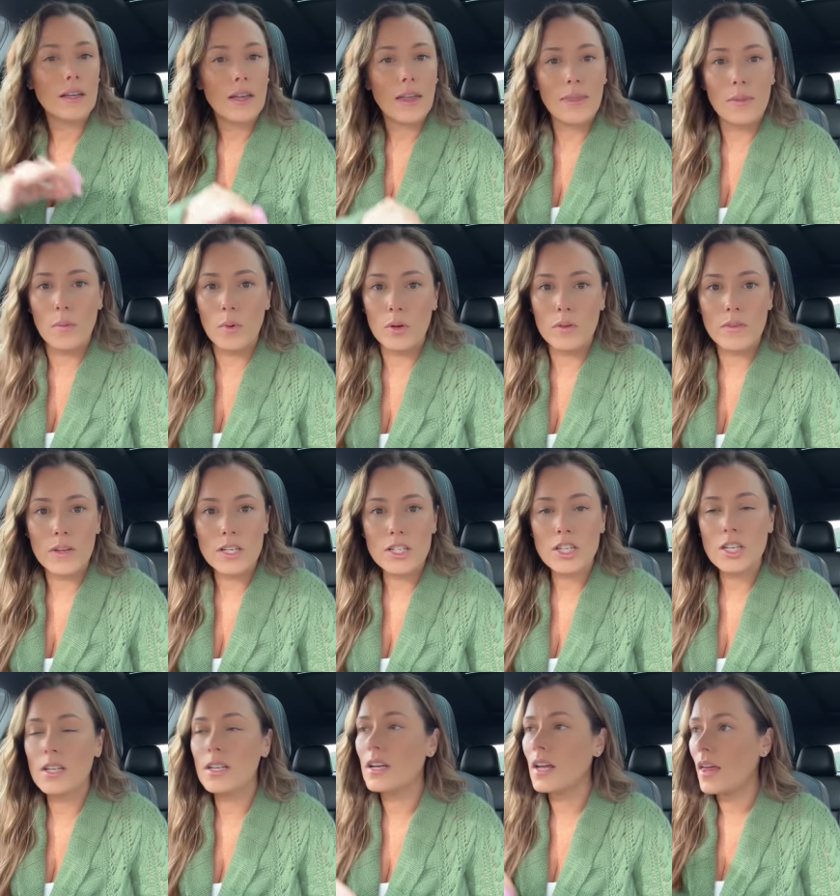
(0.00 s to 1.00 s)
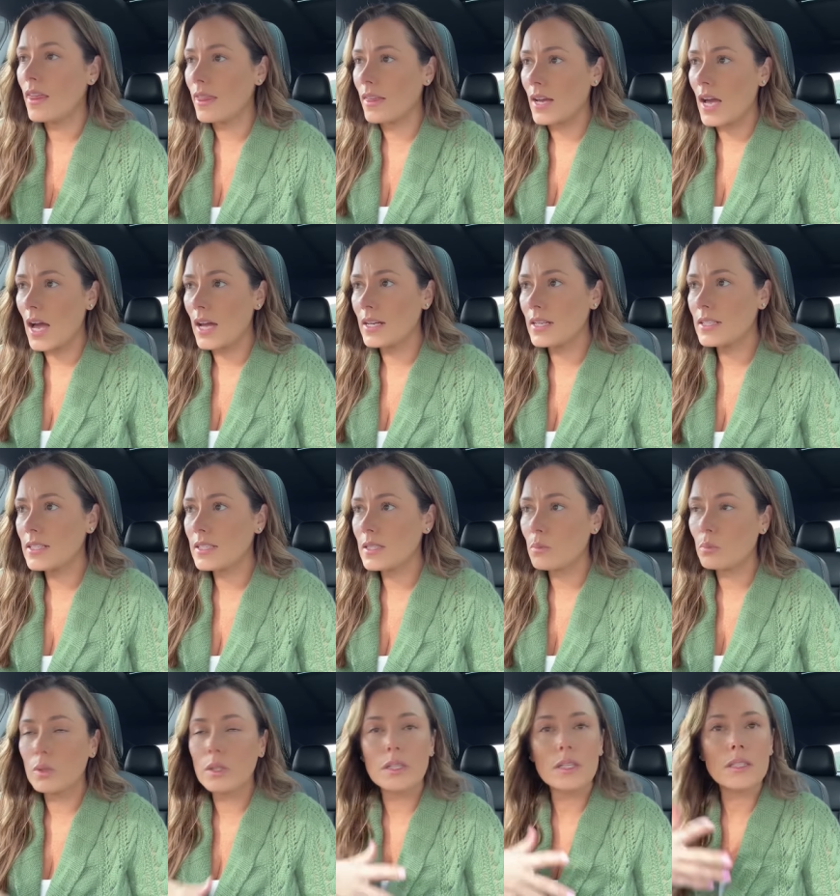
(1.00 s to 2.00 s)
the motivation, the guidance.
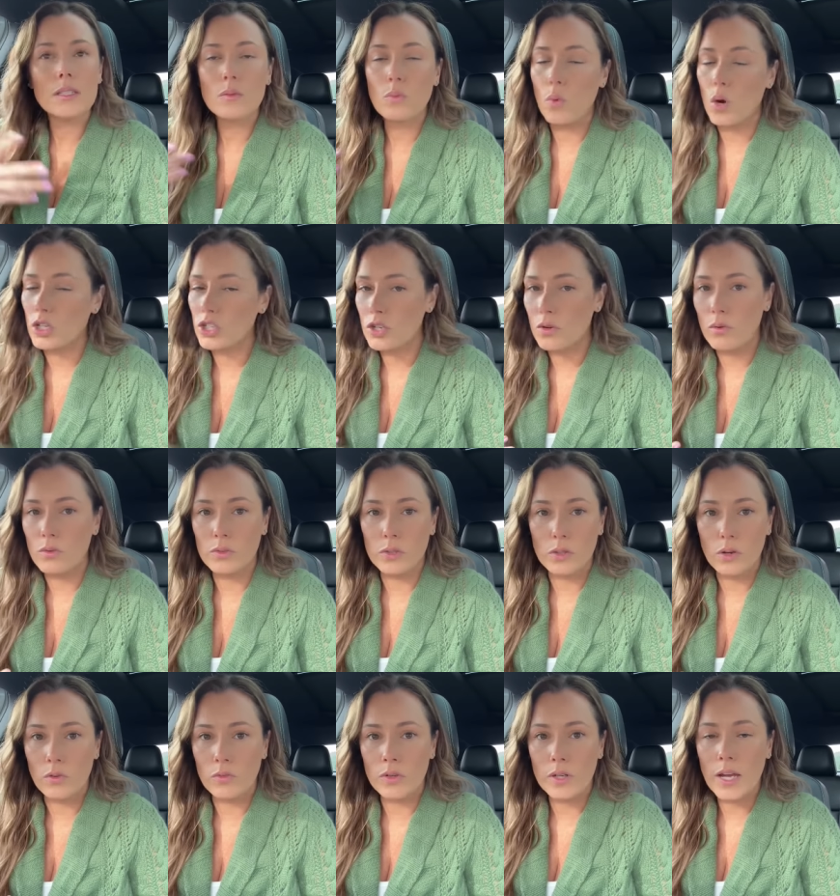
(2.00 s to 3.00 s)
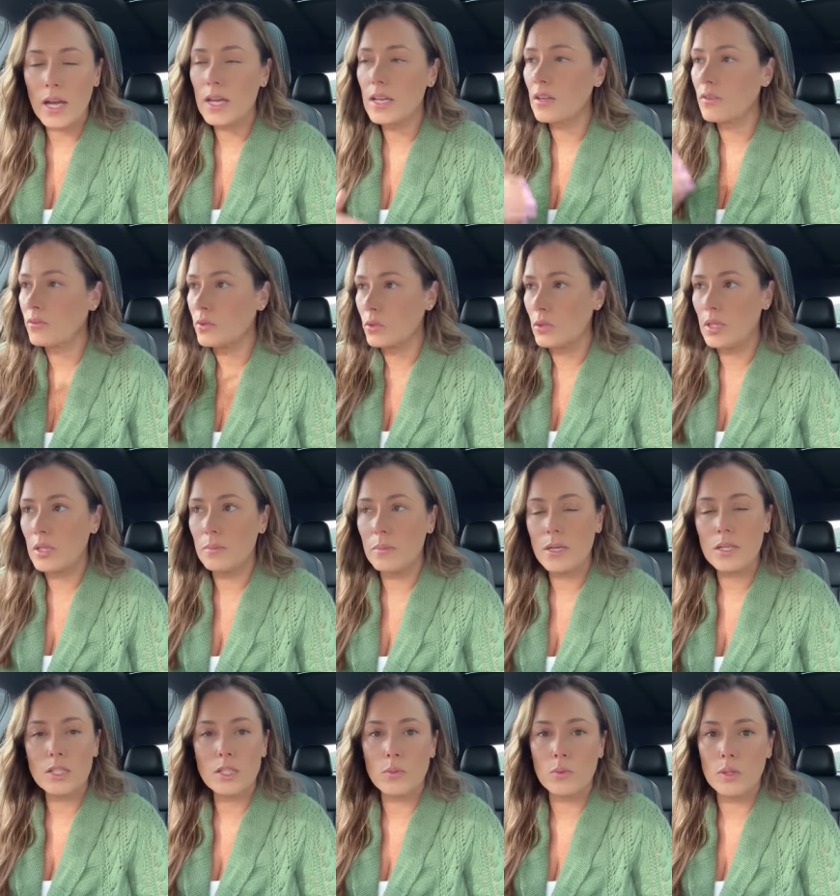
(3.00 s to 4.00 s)
Please watch it over and over again. If you need
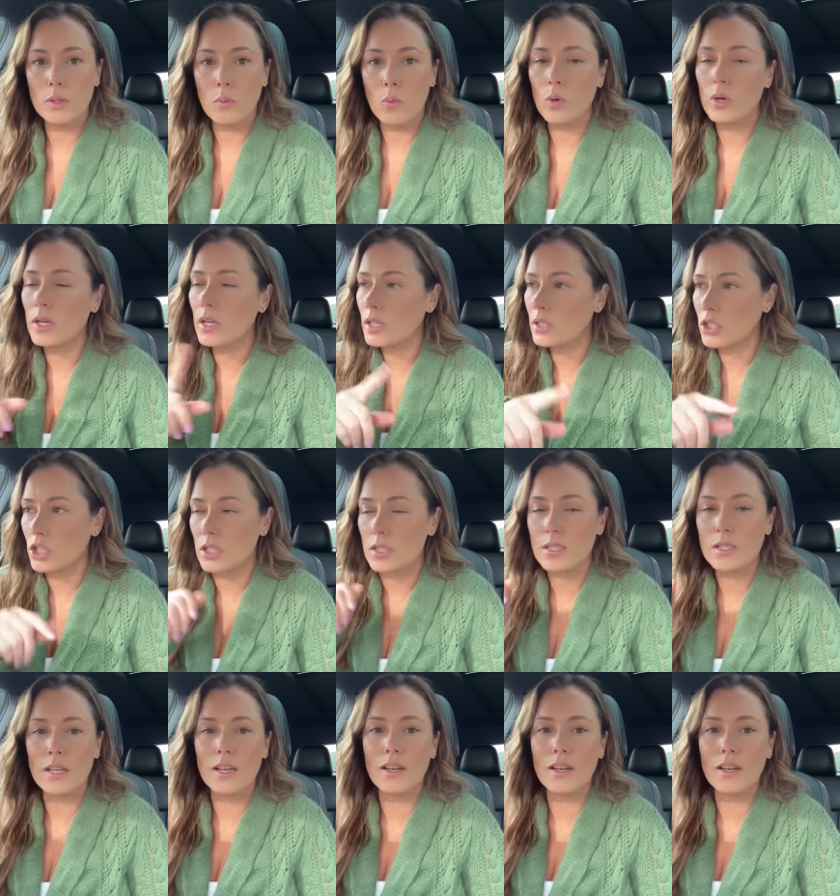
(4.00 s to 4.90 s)
me at two in the morning, just